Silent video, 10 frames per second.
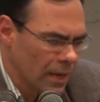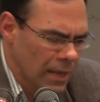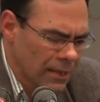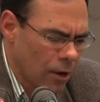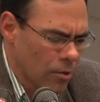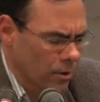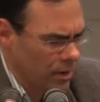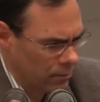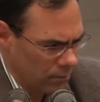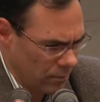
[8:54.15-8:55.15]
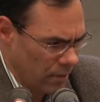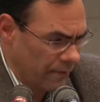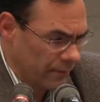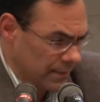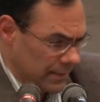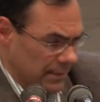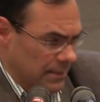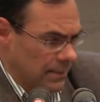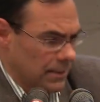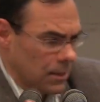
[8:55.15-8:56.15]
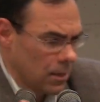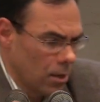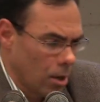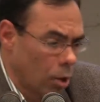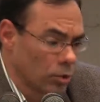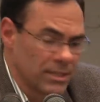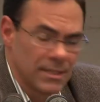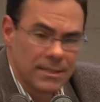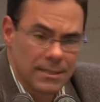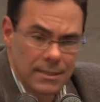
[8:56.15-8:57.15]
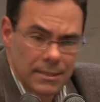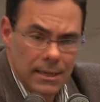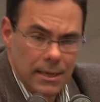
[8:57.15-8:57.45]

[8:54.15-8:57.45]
And now you have all these